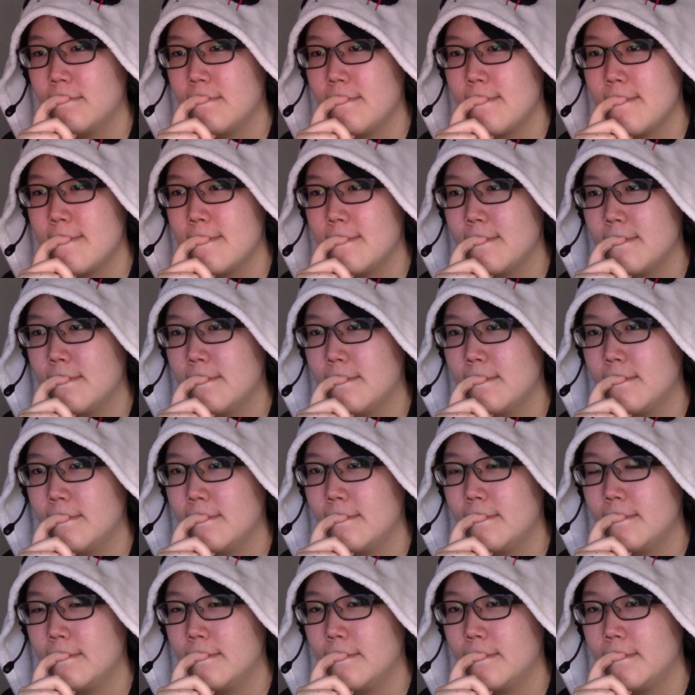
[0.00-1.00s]

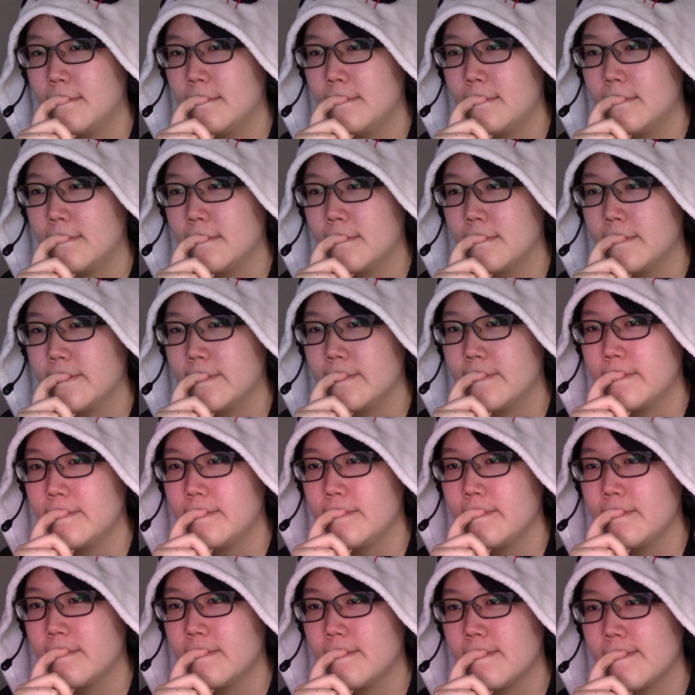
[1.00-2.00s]

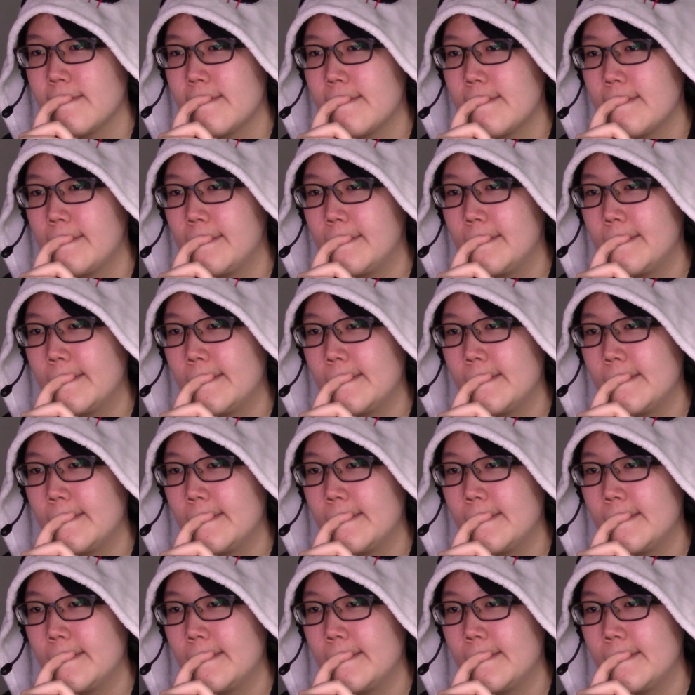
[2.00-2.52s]
(no one is talking)